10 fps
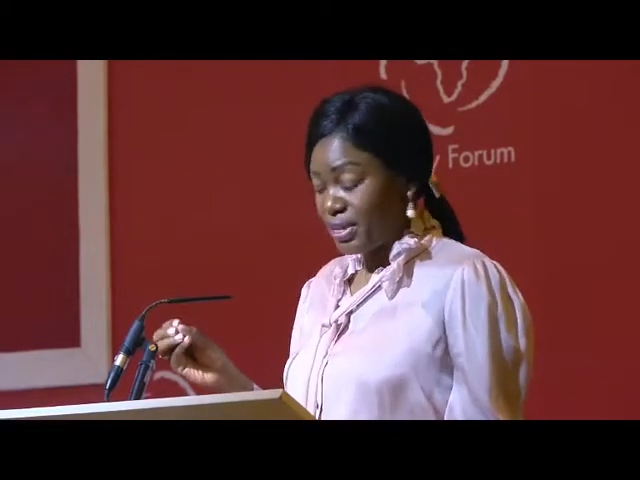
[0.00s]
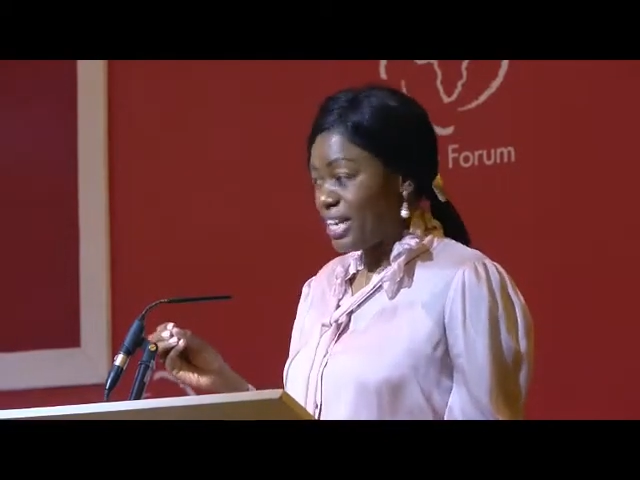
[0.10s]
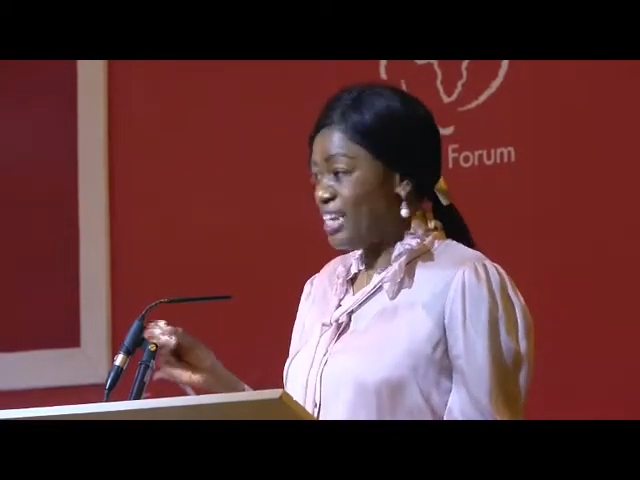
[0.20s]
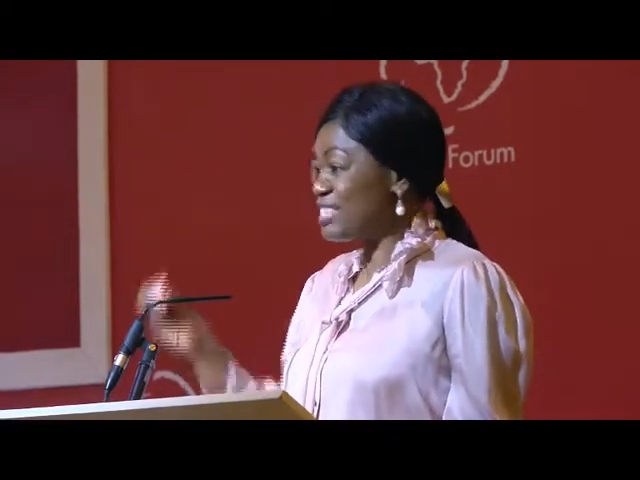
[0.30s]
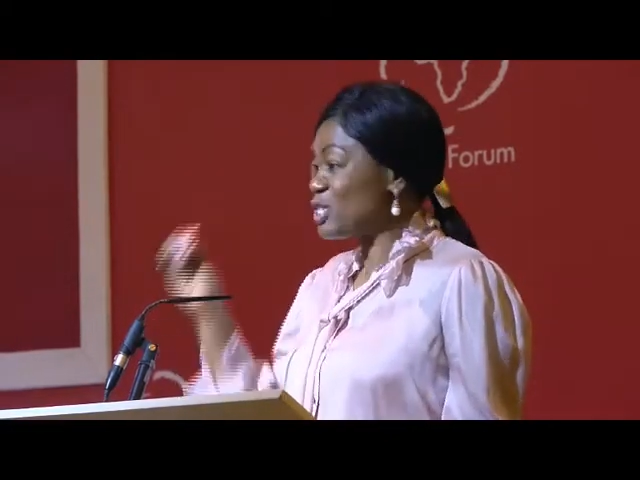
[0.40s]

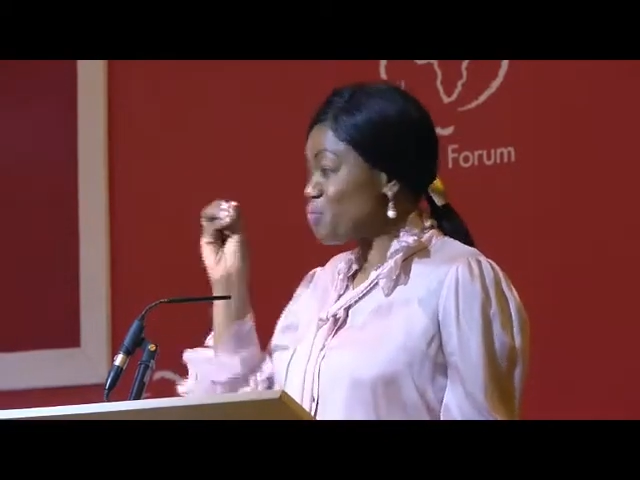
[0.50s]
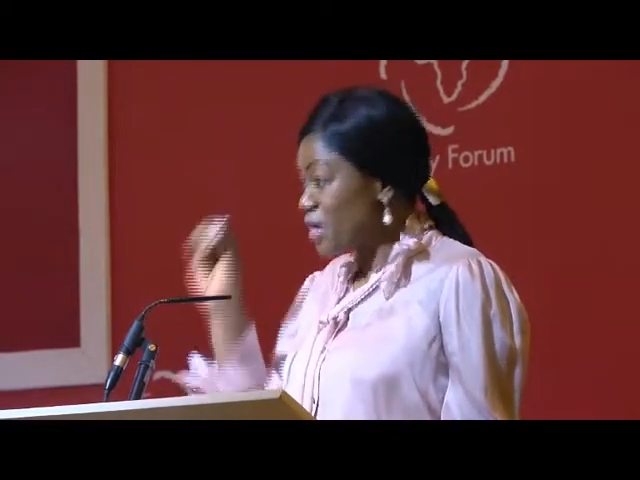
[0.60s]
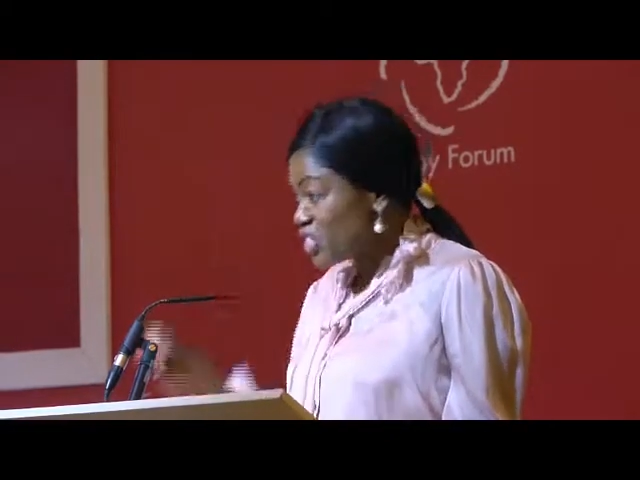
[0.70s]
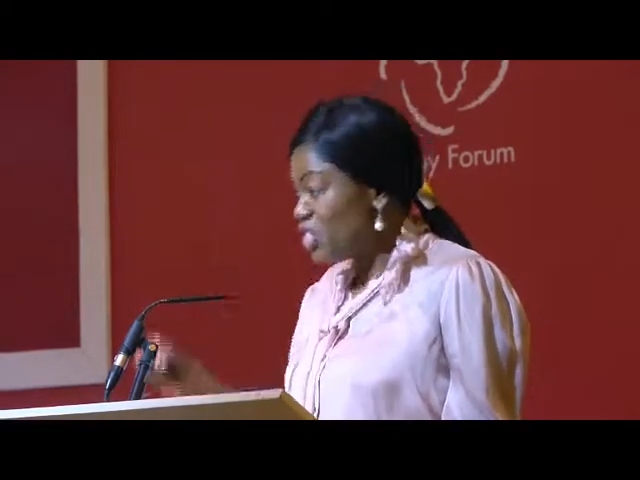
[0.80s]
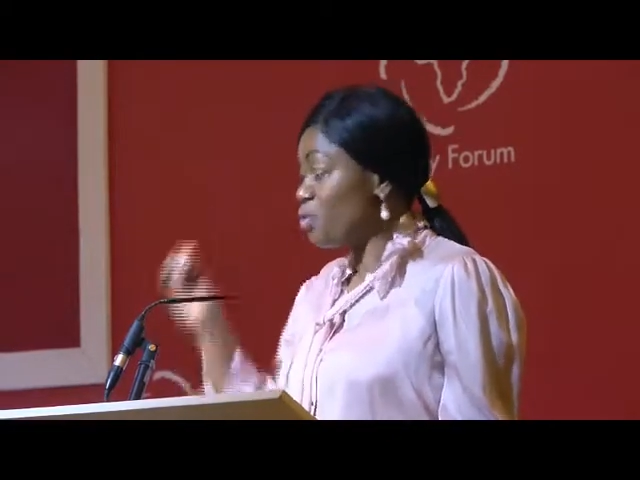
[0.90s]
and
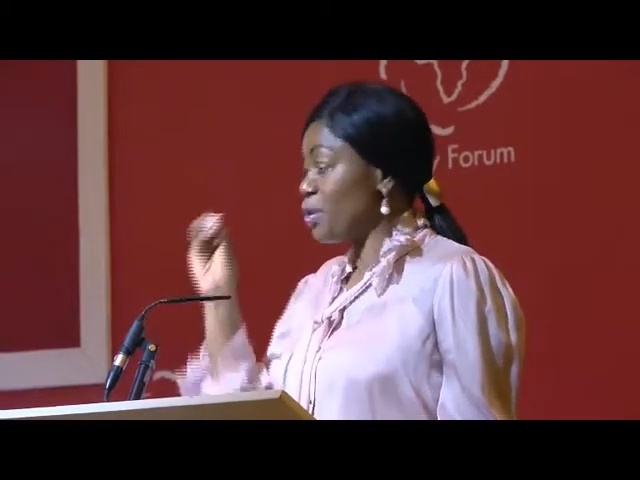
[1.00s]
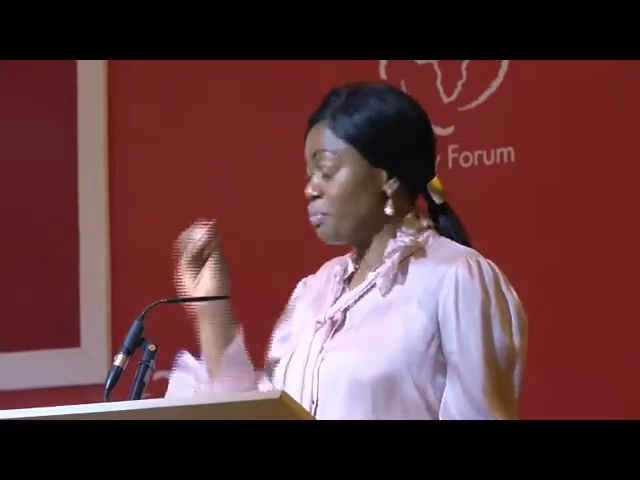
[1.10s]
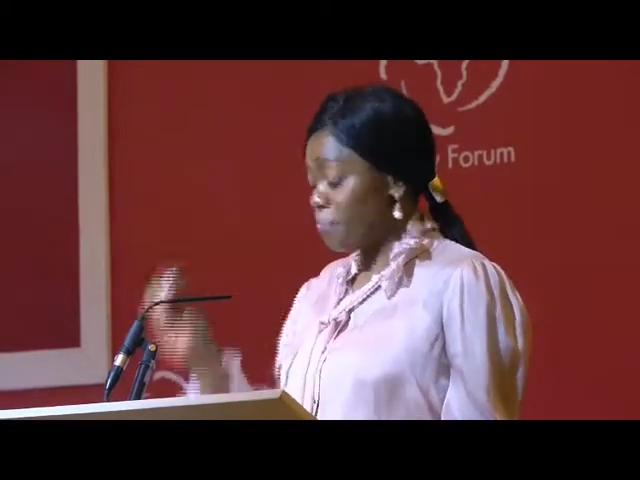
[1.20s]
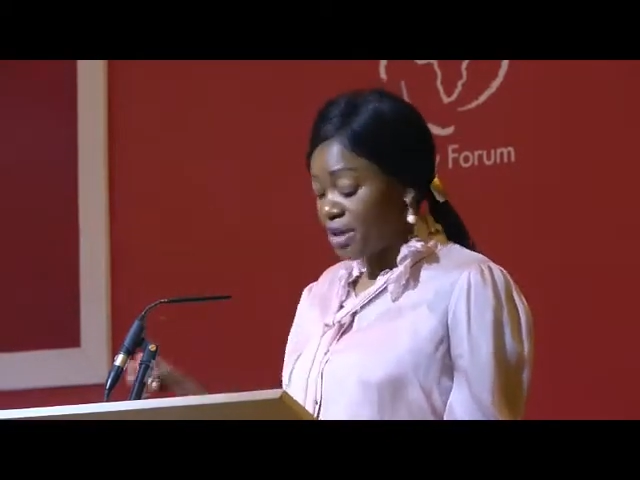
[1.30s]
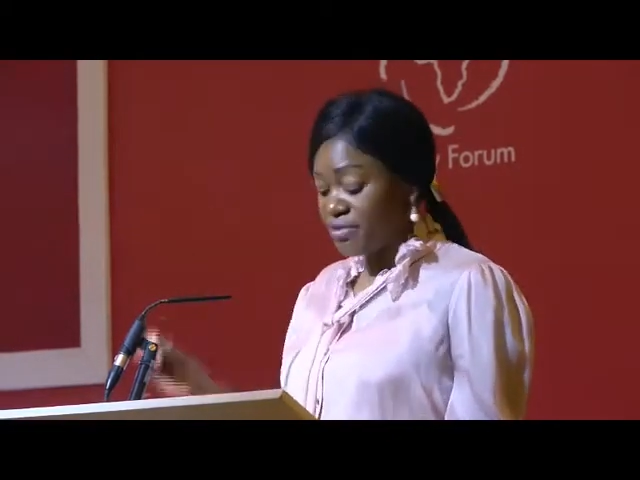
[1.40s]
especially
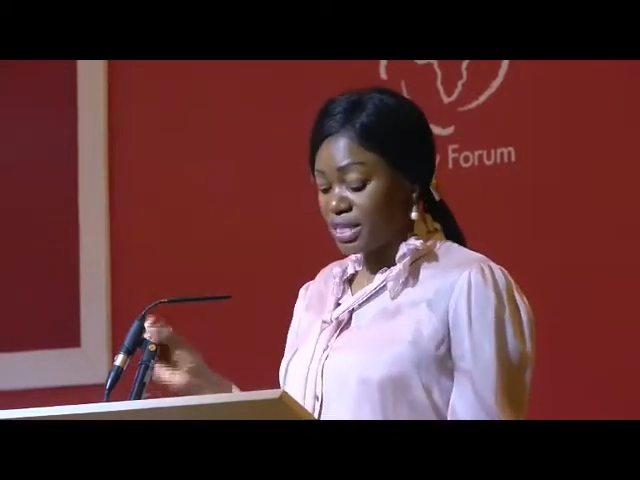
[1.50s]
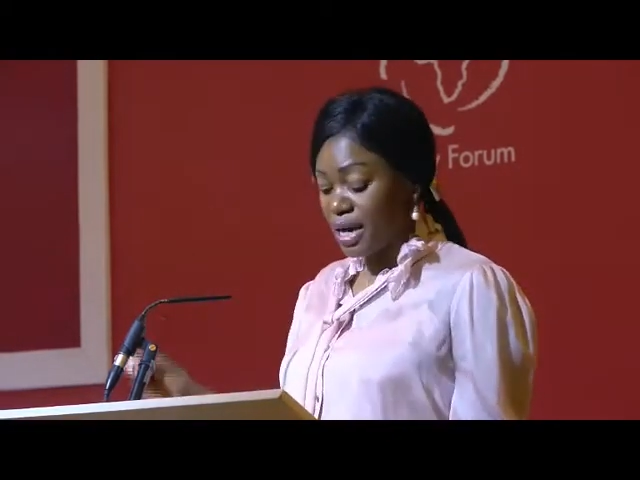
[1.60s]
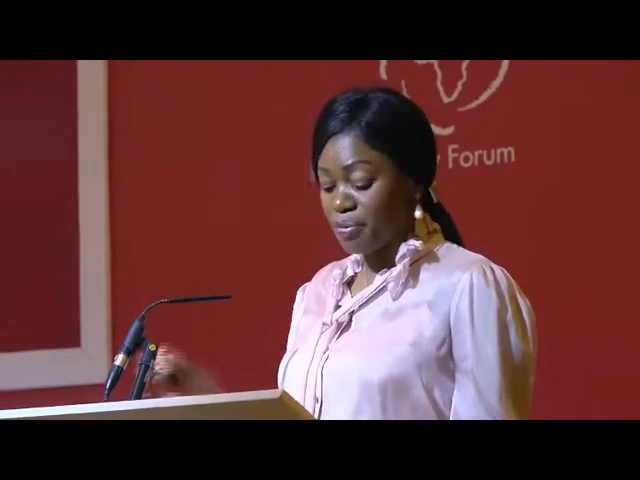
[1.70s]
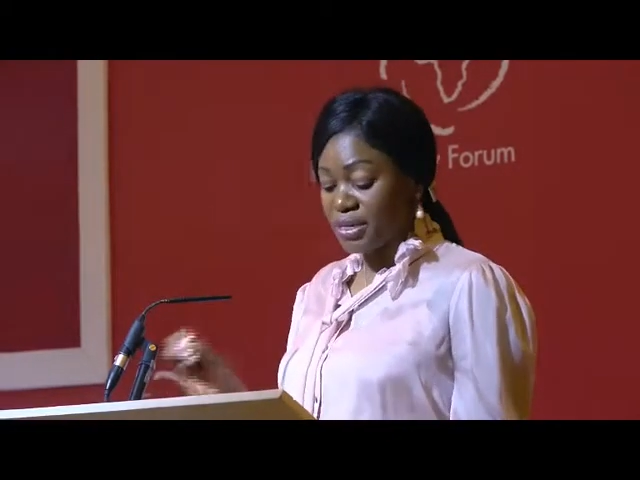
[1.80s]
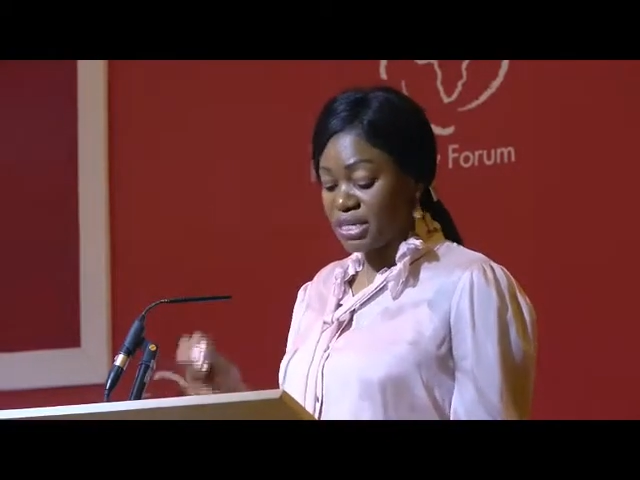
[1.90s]
when private
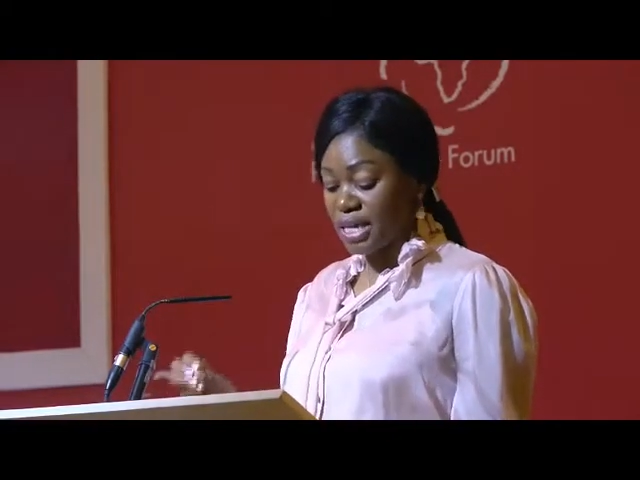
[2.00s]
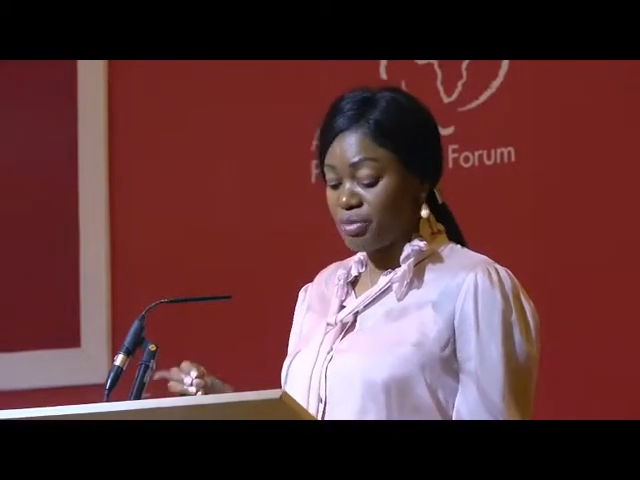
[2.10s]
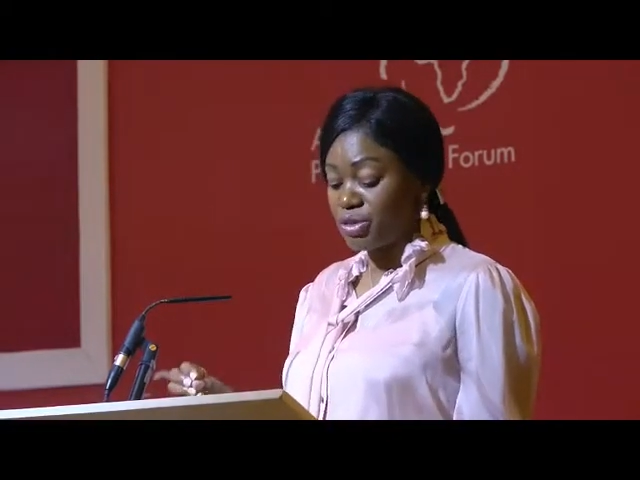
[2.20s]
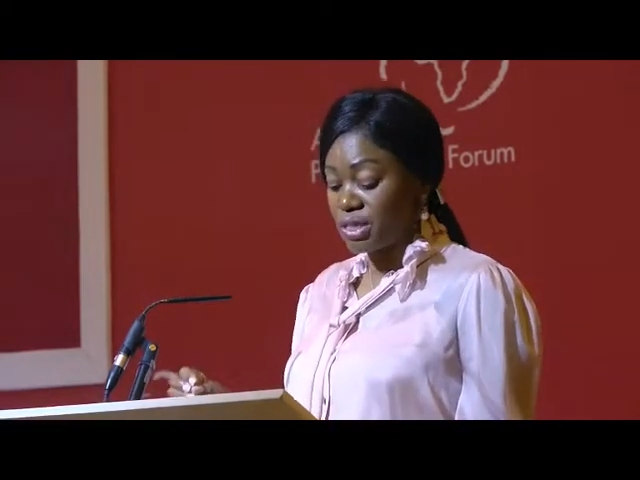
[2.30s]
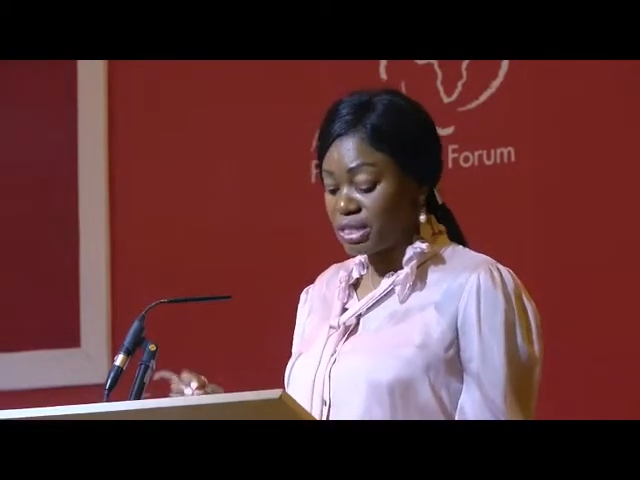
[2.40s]
companies
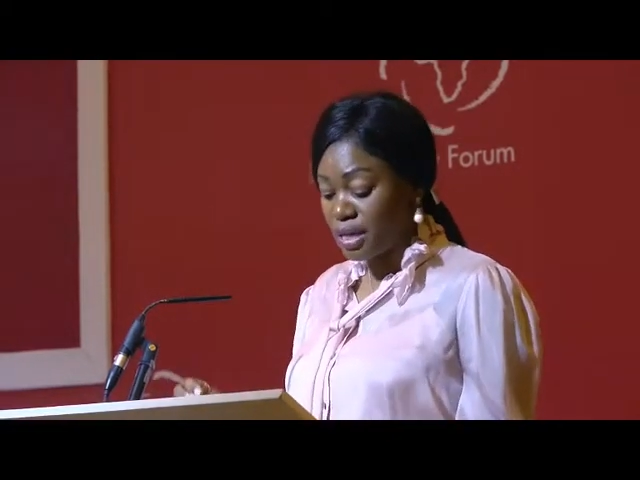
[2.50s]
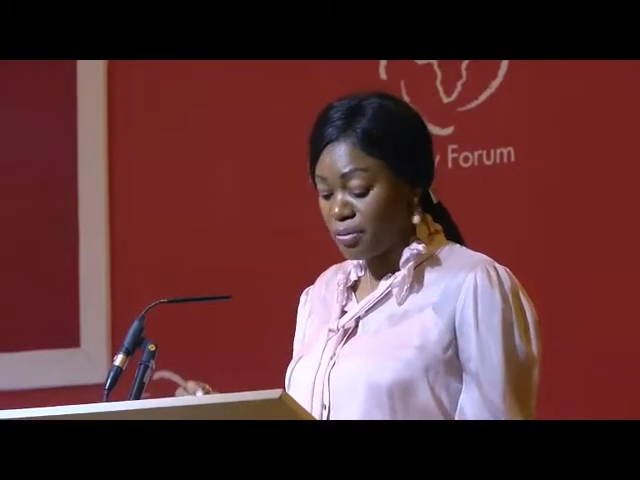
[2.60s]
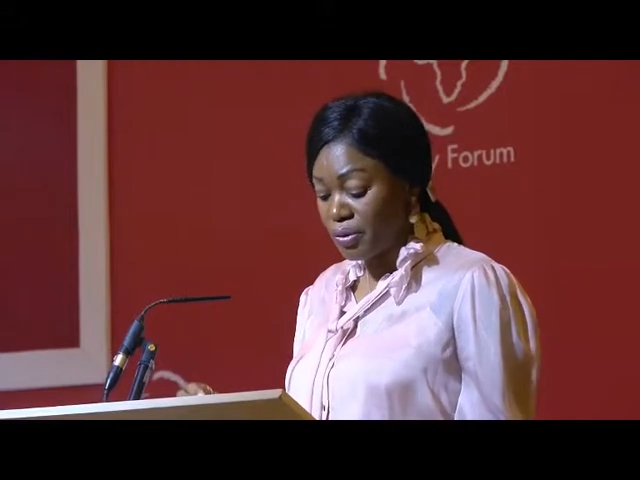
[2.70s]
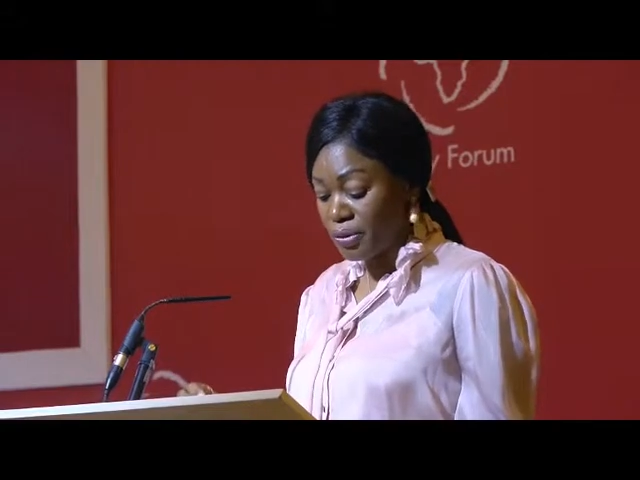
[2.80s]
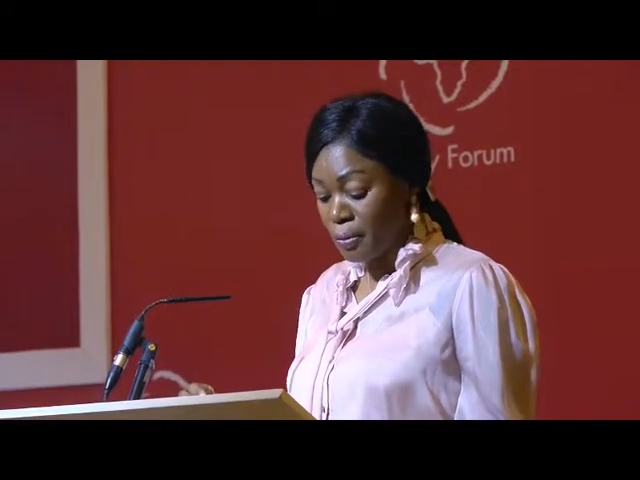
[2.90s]
come to the table.